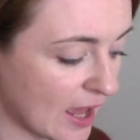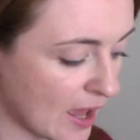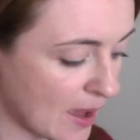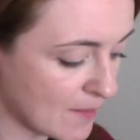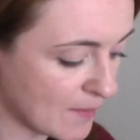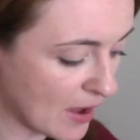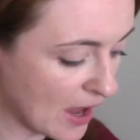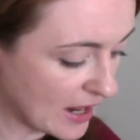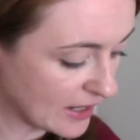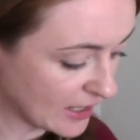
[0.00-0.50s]

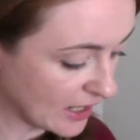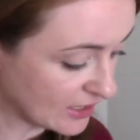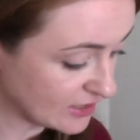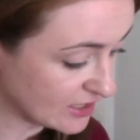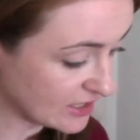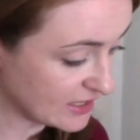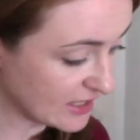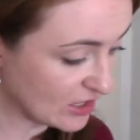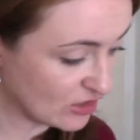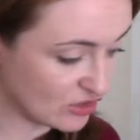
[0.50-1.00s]
and I
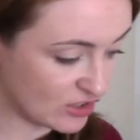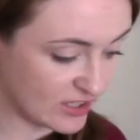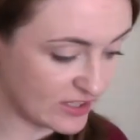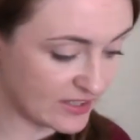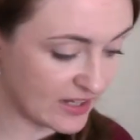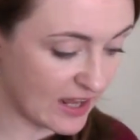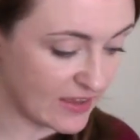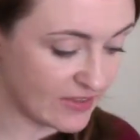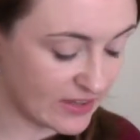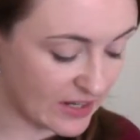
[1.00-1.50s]
didn't actually
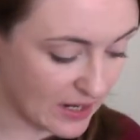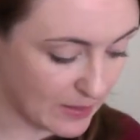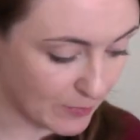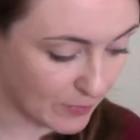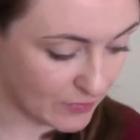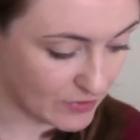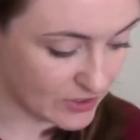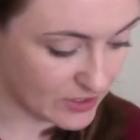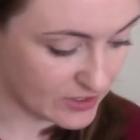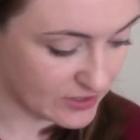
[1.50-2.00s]
say the name of
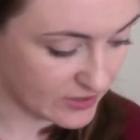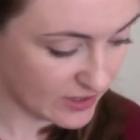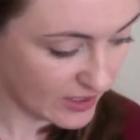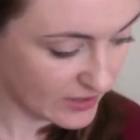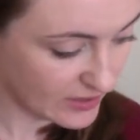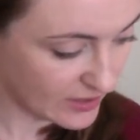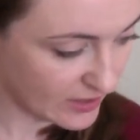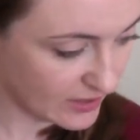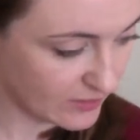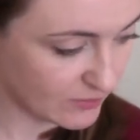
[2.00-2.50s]
the
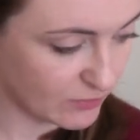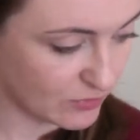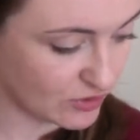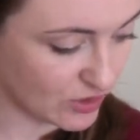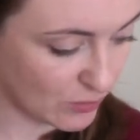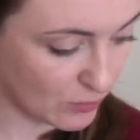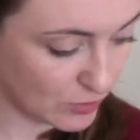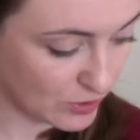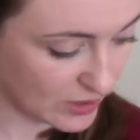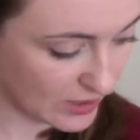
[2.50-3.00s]
designer, which I
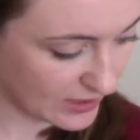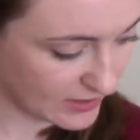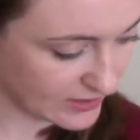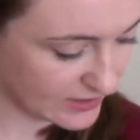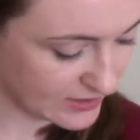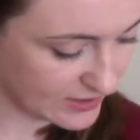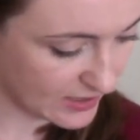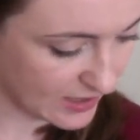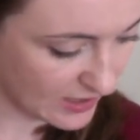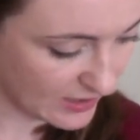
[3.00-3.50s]
would like to
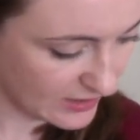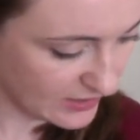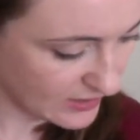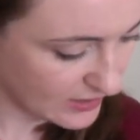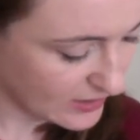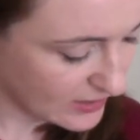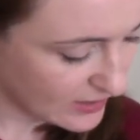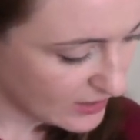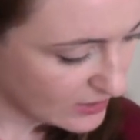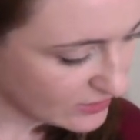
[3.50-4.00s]
say.
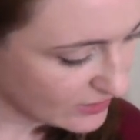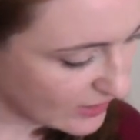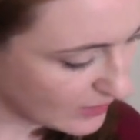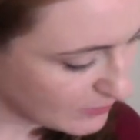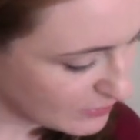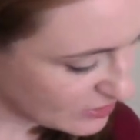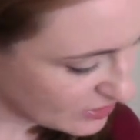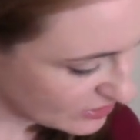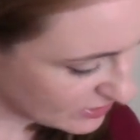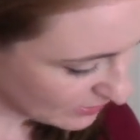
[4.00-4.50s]
So let
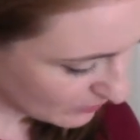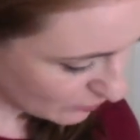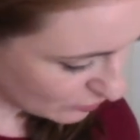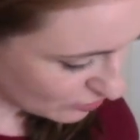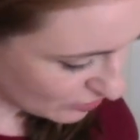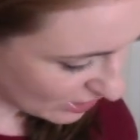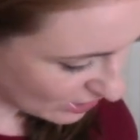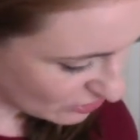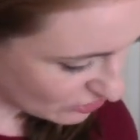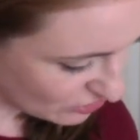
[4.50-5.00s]
me just double
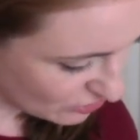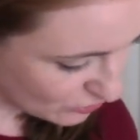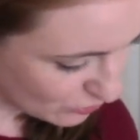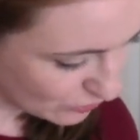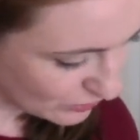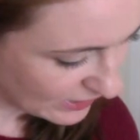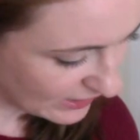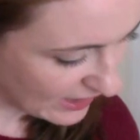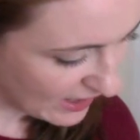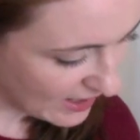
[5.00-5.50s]
check. She's called
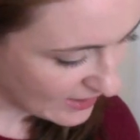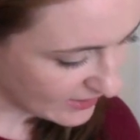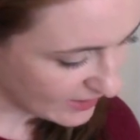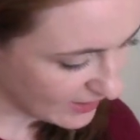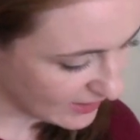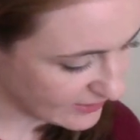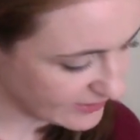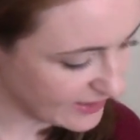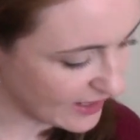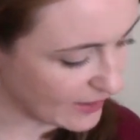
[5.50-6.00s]

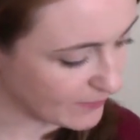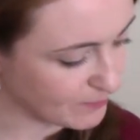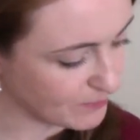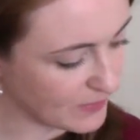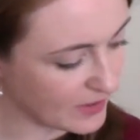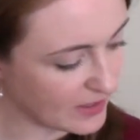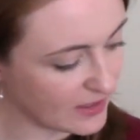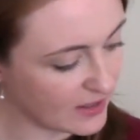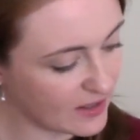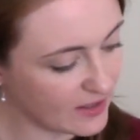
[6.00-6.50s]
Ilaria. Yeah,
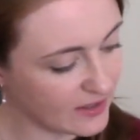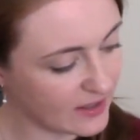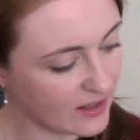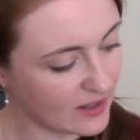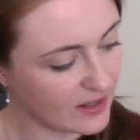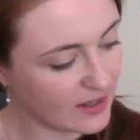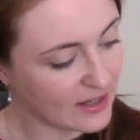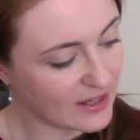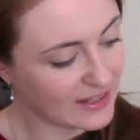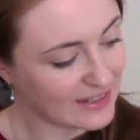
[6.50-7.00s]

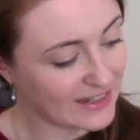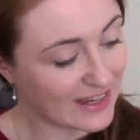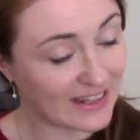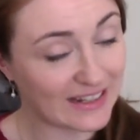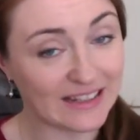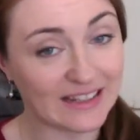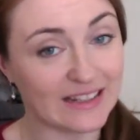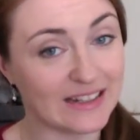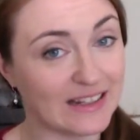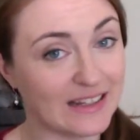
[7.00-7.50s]
Ilaria
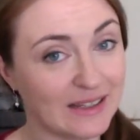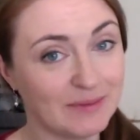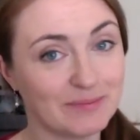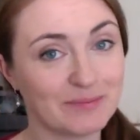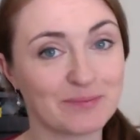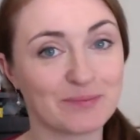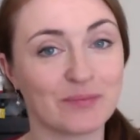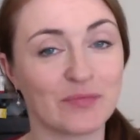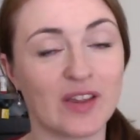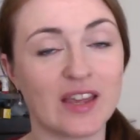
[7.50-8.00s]
Caliri.
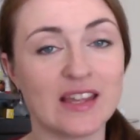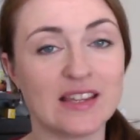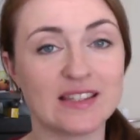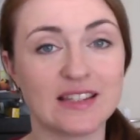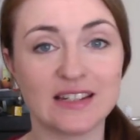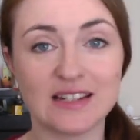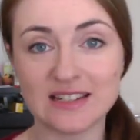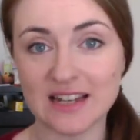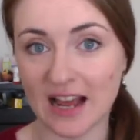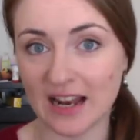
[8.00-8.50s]
It's
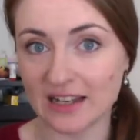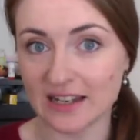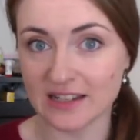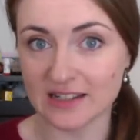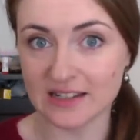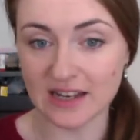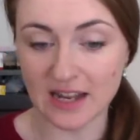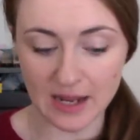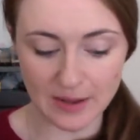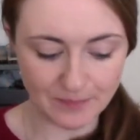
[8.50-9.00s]
an Italian
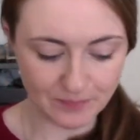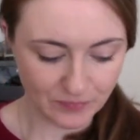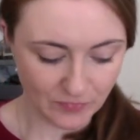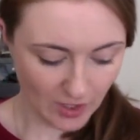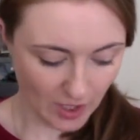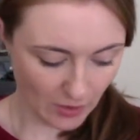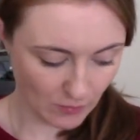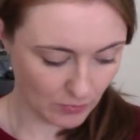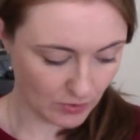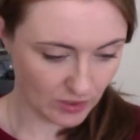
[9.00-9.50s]
name.
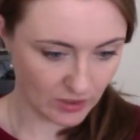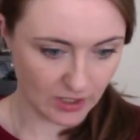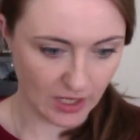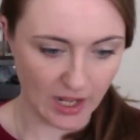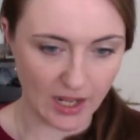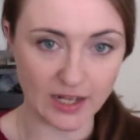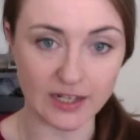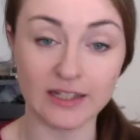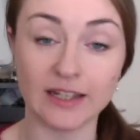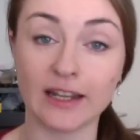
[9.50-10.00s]
I will
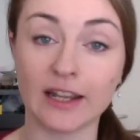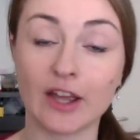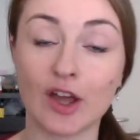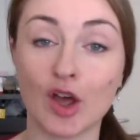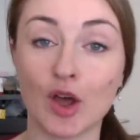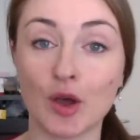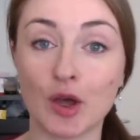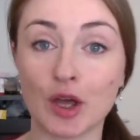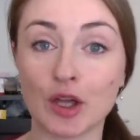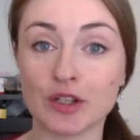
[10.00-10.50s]
link
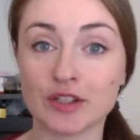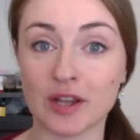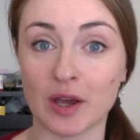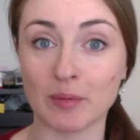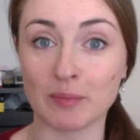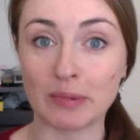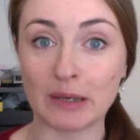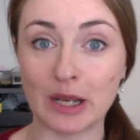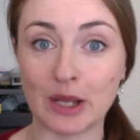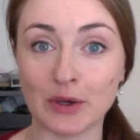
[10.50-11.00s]
her down
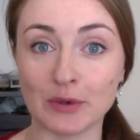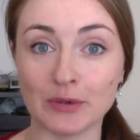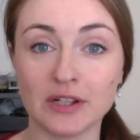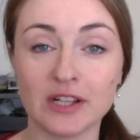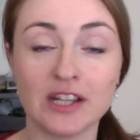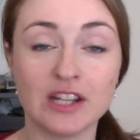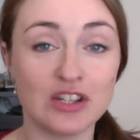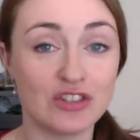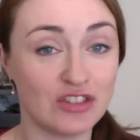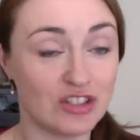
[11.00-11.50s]
below.
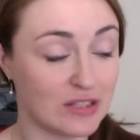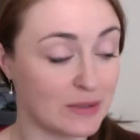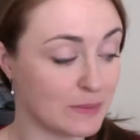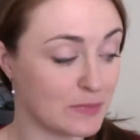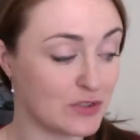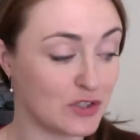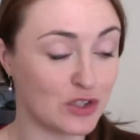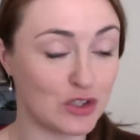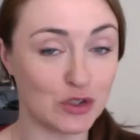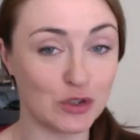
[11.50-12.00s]
She seems
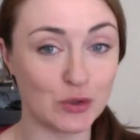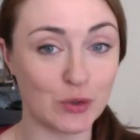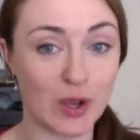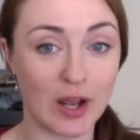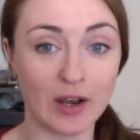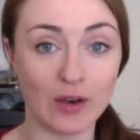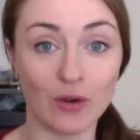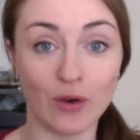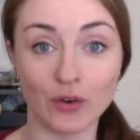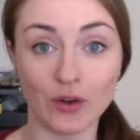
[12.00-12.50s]
to do a
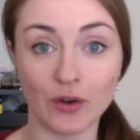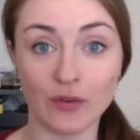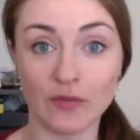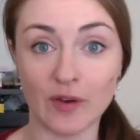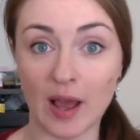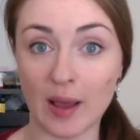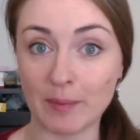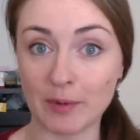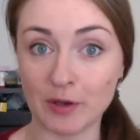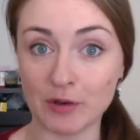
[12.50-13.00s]
lot of
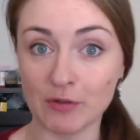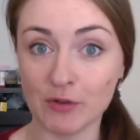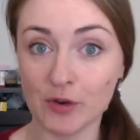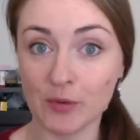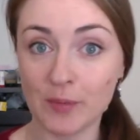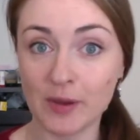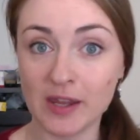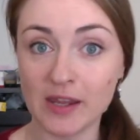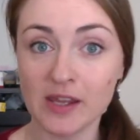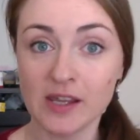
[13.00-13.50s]

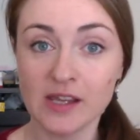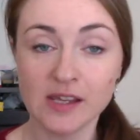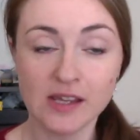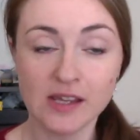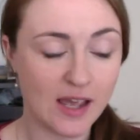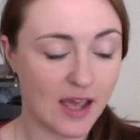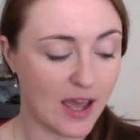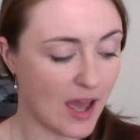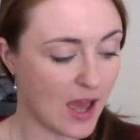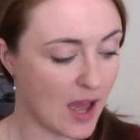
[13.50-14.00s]
amigurumi,
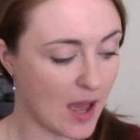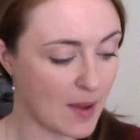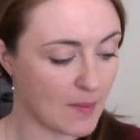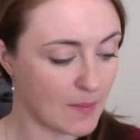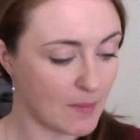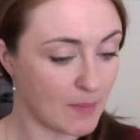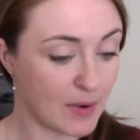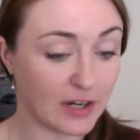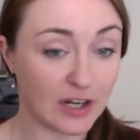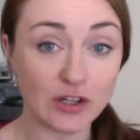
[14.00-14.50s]

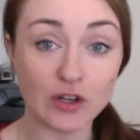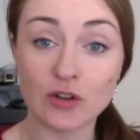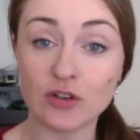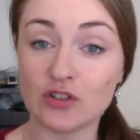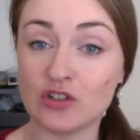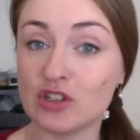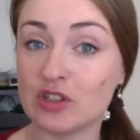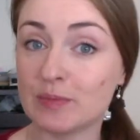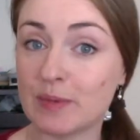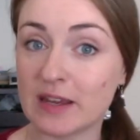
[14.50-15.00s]
but I know that
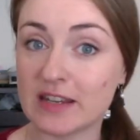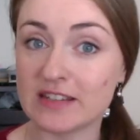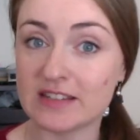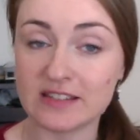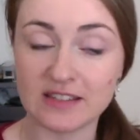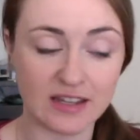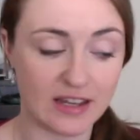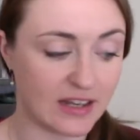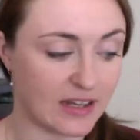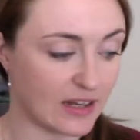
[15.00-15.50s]
she's
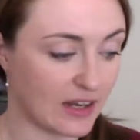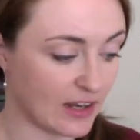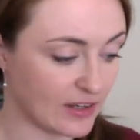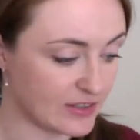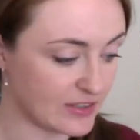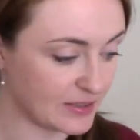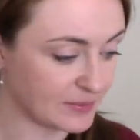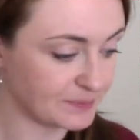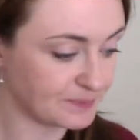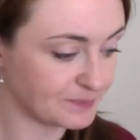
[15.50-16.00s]
based in
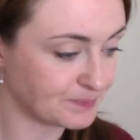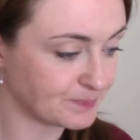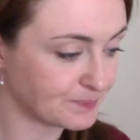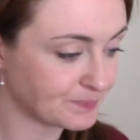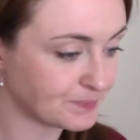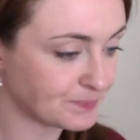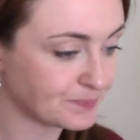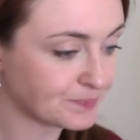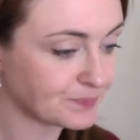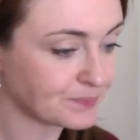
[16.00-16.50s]
London.
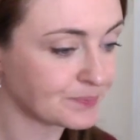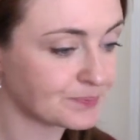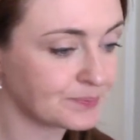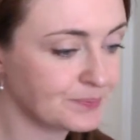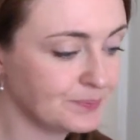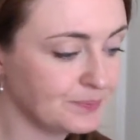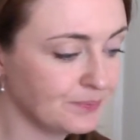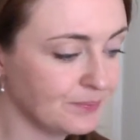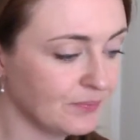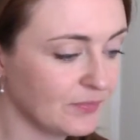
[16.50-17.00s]

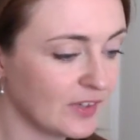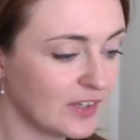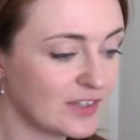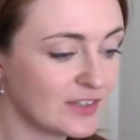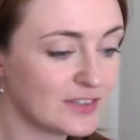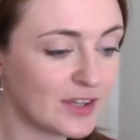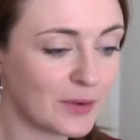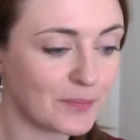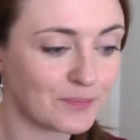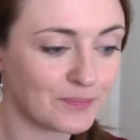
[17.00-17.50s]

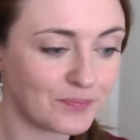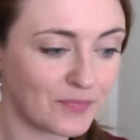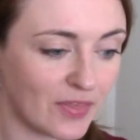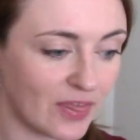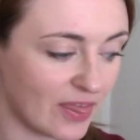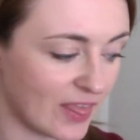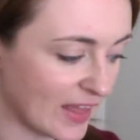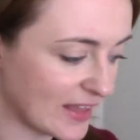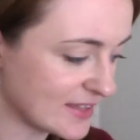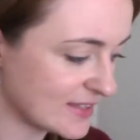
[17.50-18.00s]
So
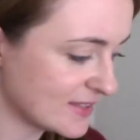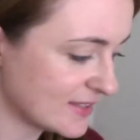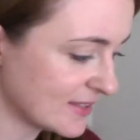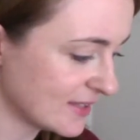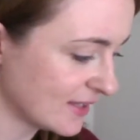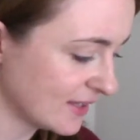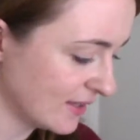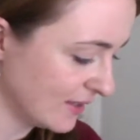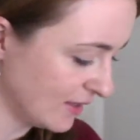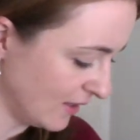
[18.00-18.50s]
that's
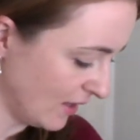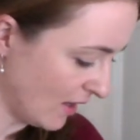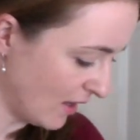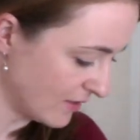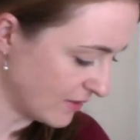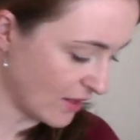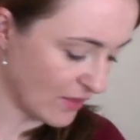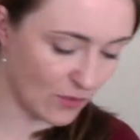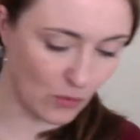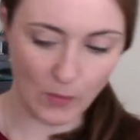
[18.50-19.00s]

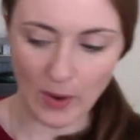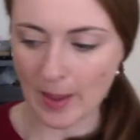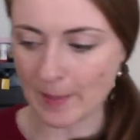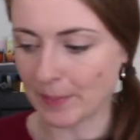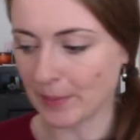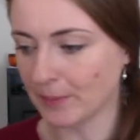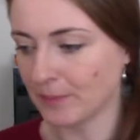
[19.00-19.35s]
another whip.